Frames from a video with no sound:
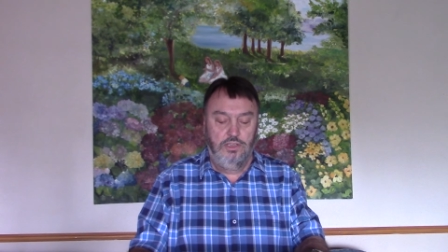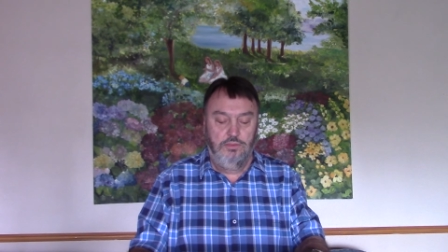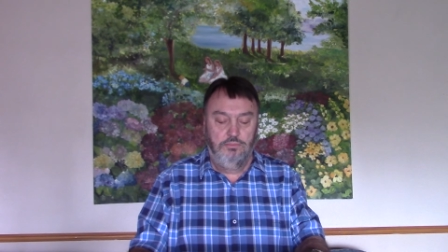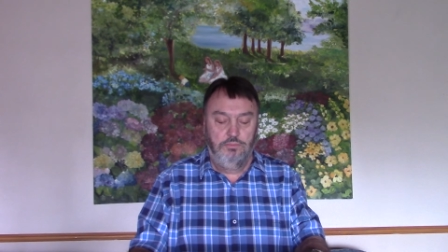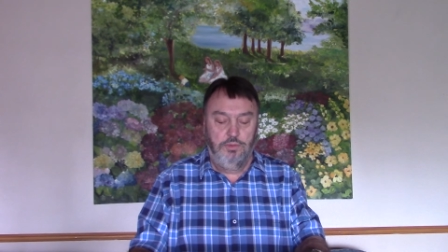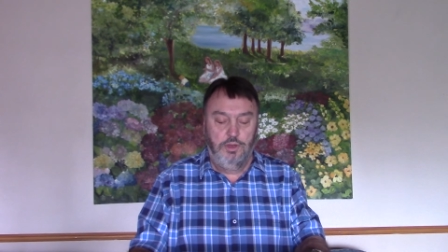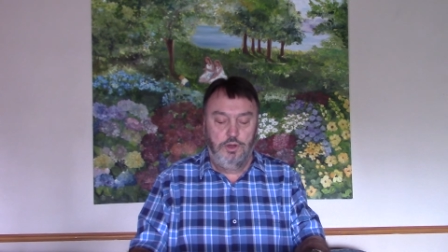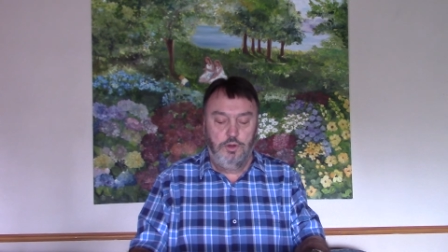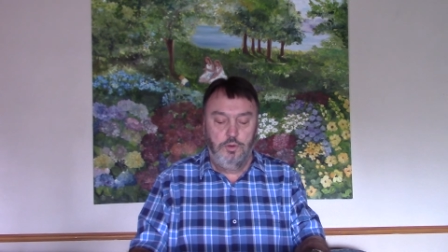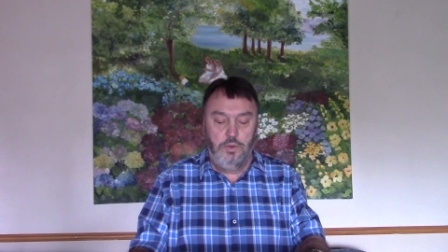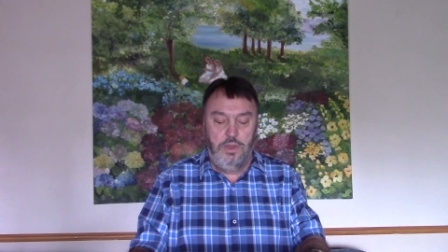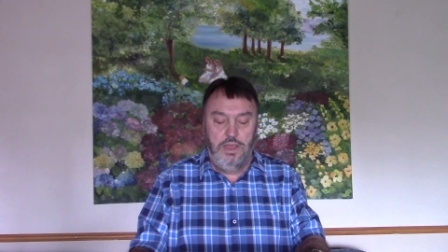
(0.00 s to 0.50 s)

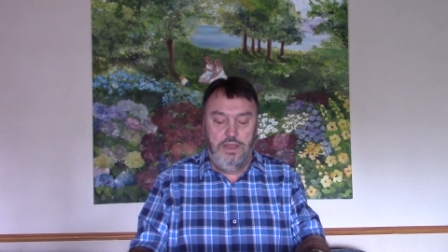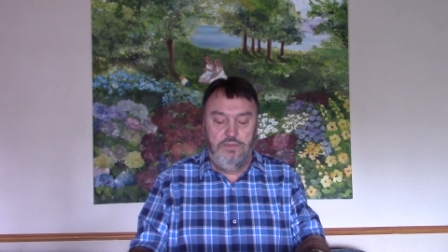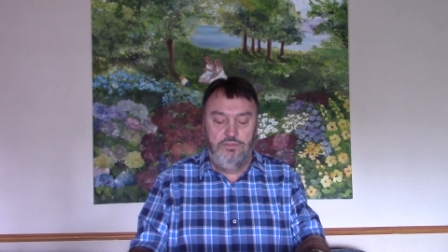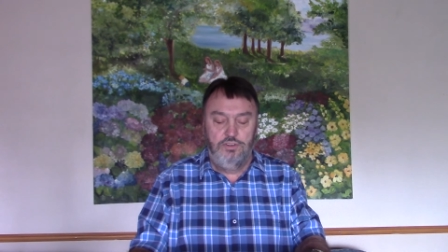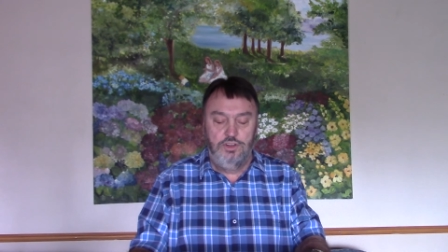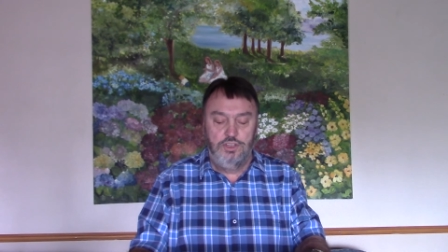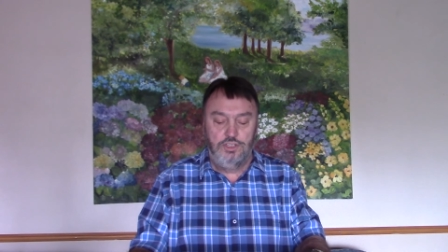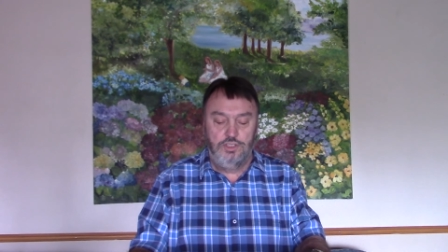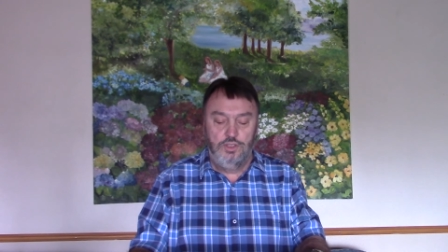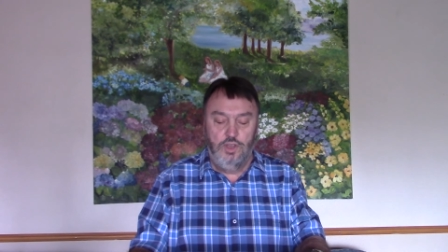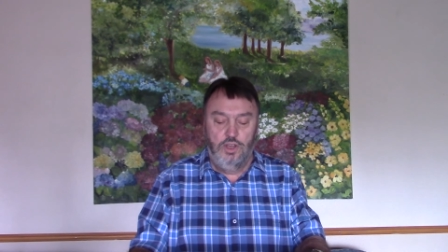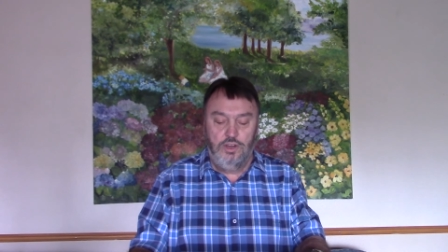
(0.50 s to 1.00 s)
but whoever
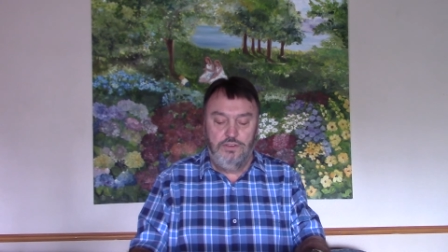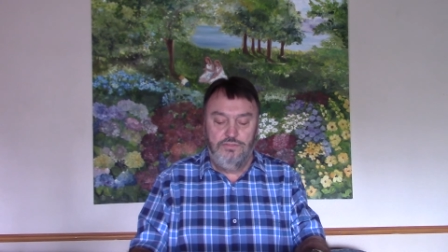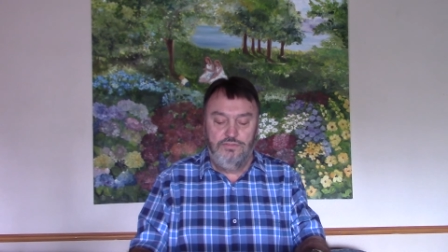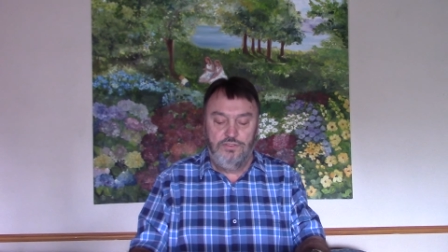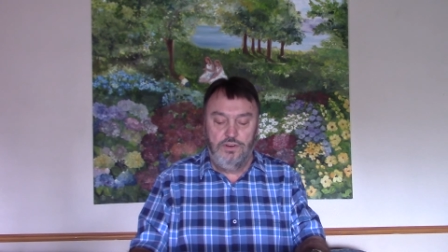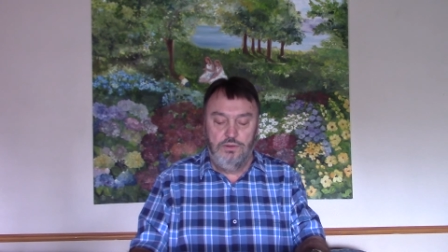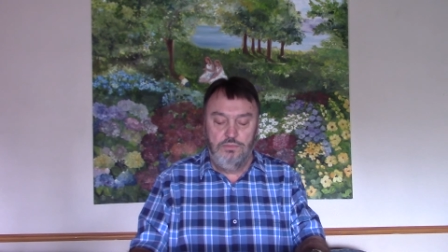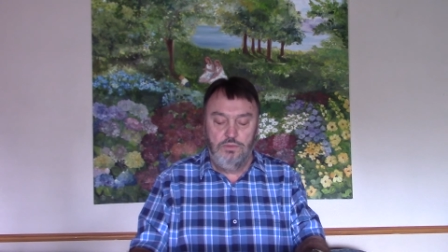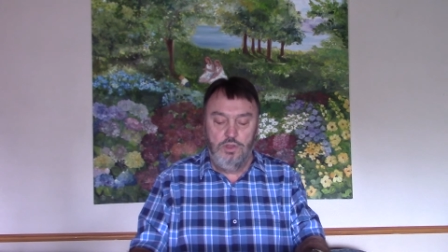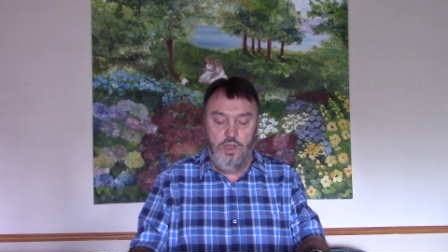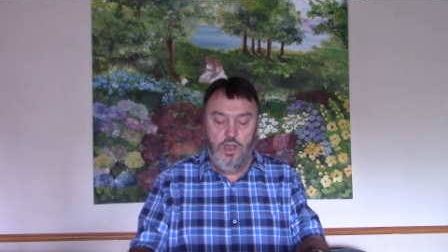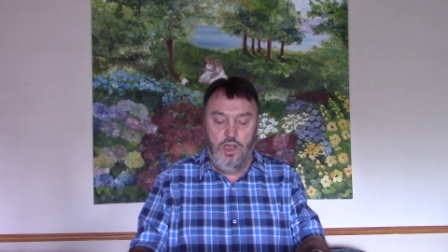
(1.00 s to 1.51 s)
is not
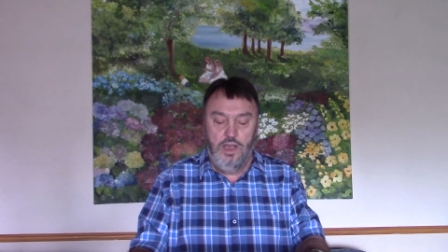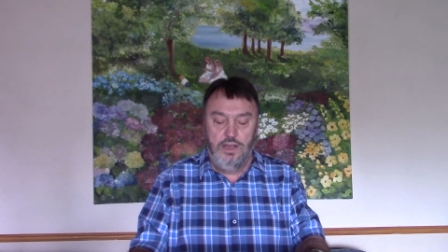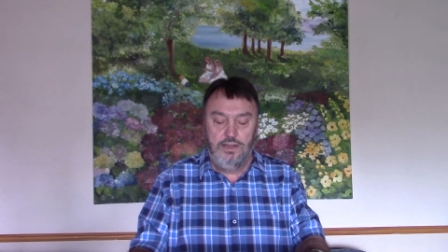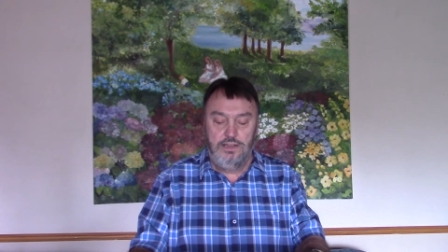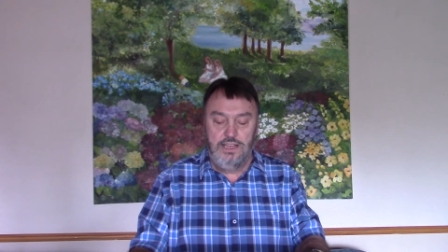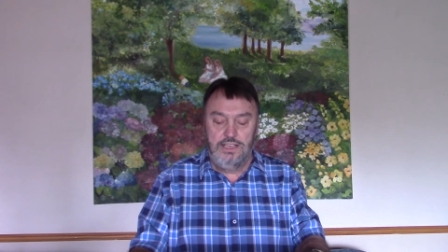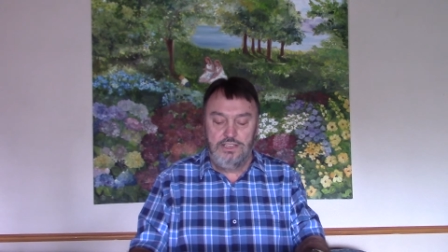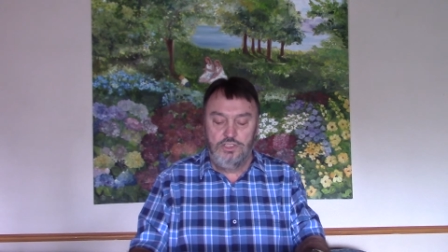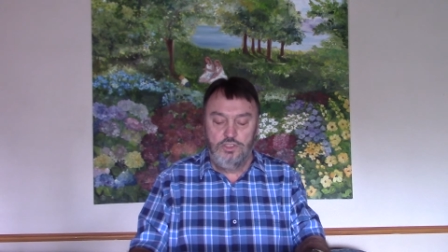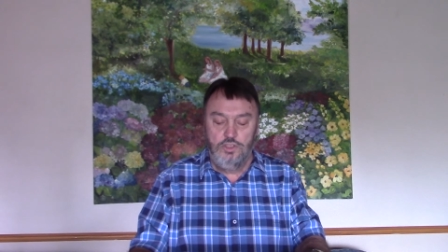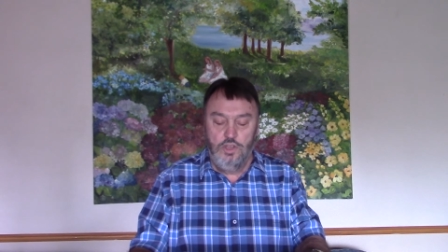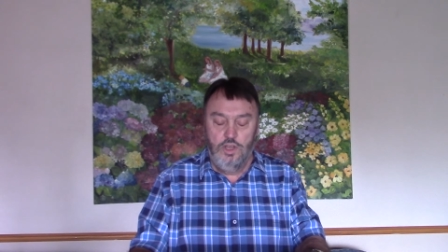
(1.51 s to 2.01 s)
from God
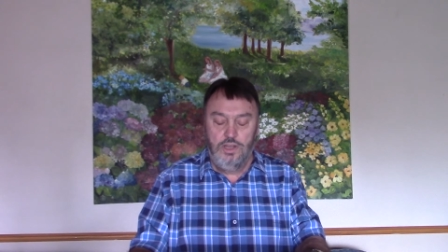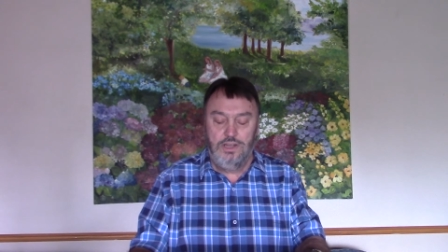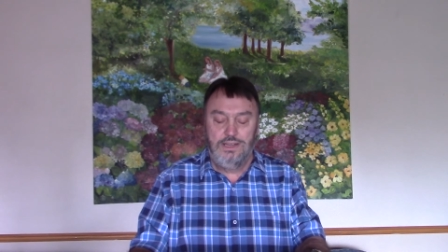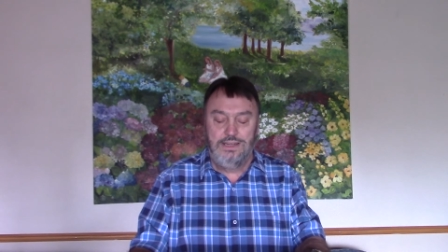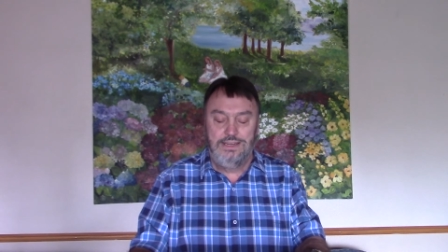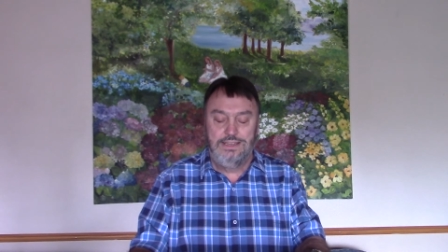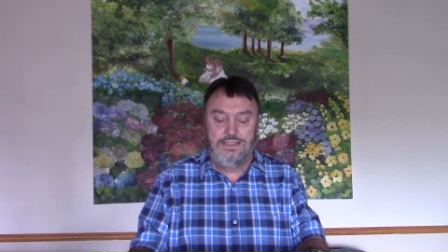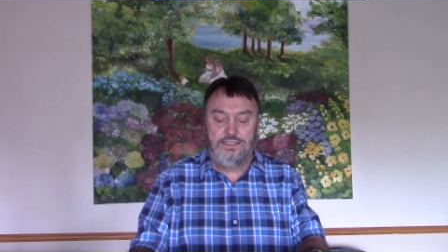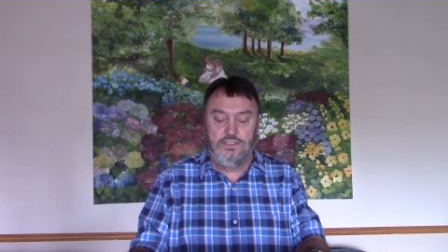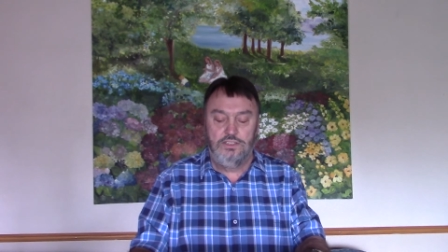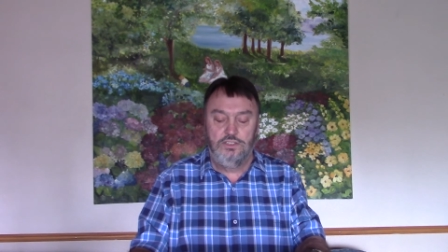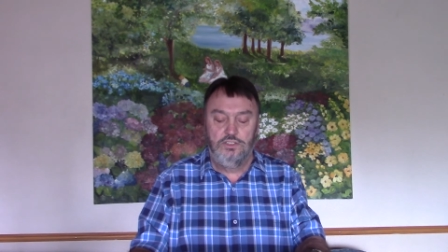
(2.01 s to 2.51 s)
does not
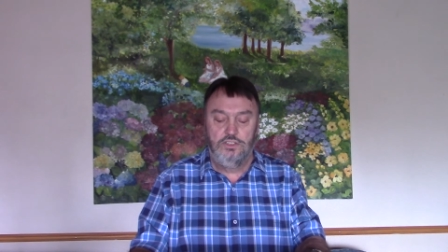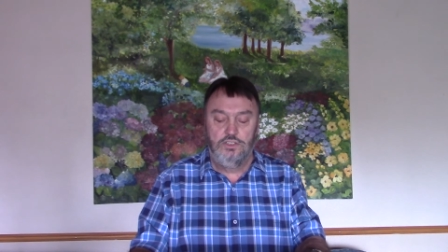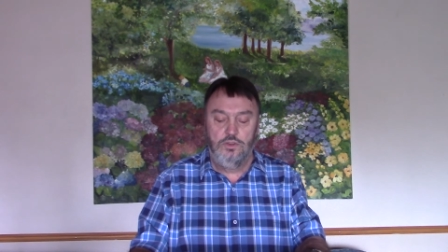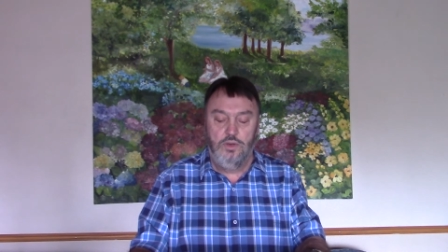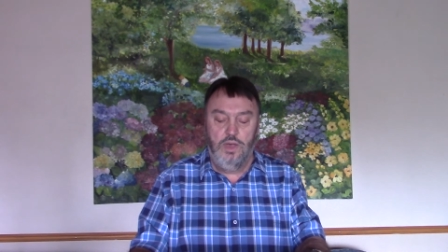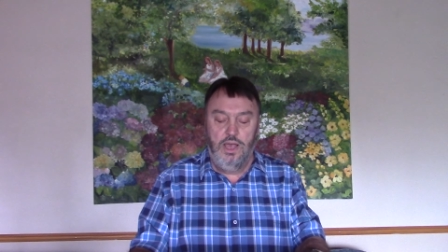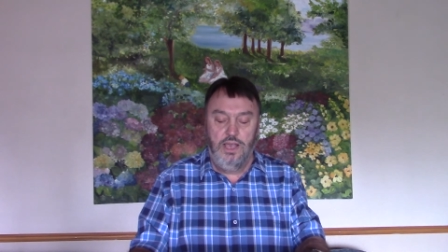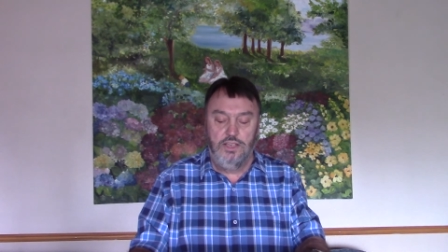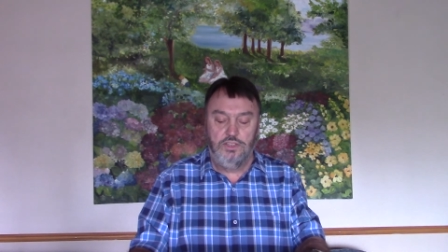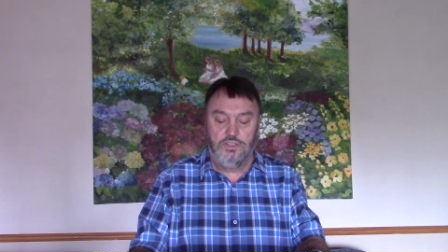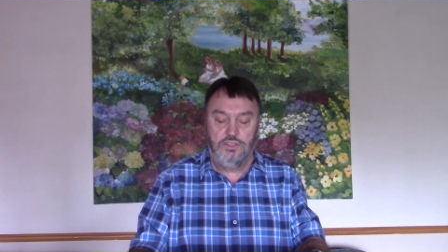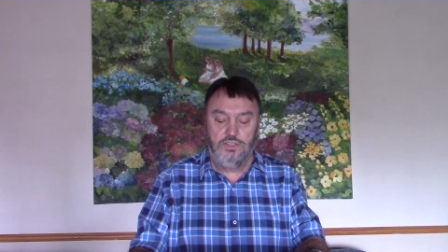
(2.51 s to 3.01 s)
listen to
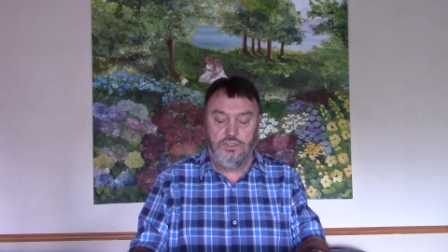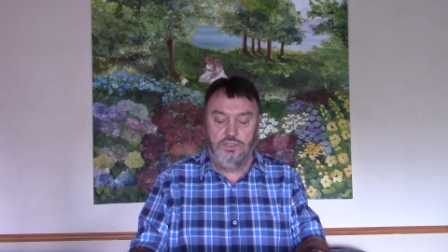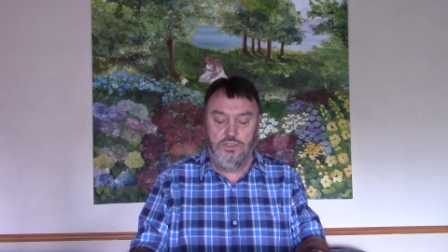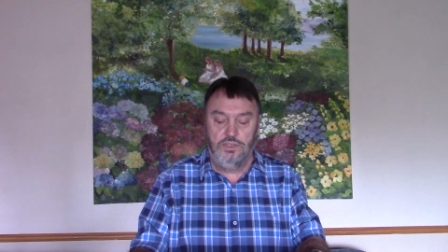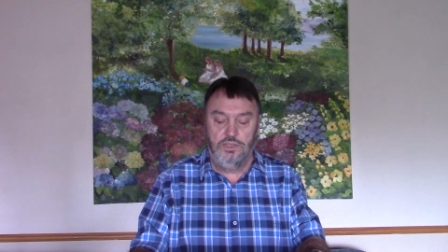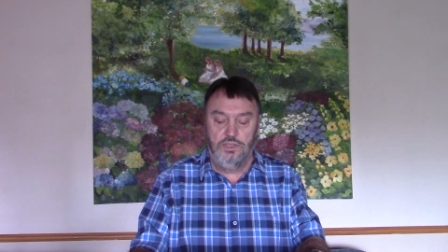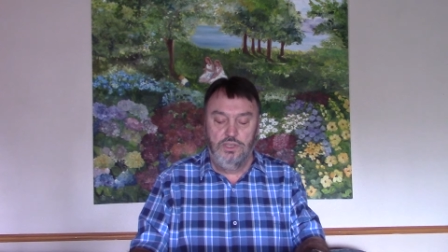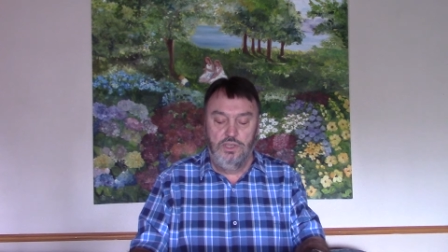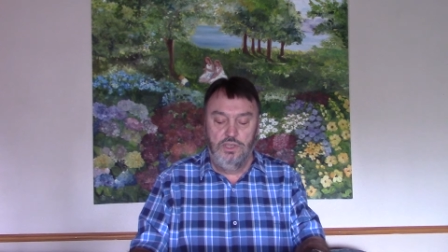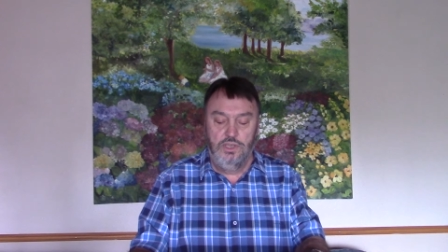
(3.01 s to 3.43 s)
us.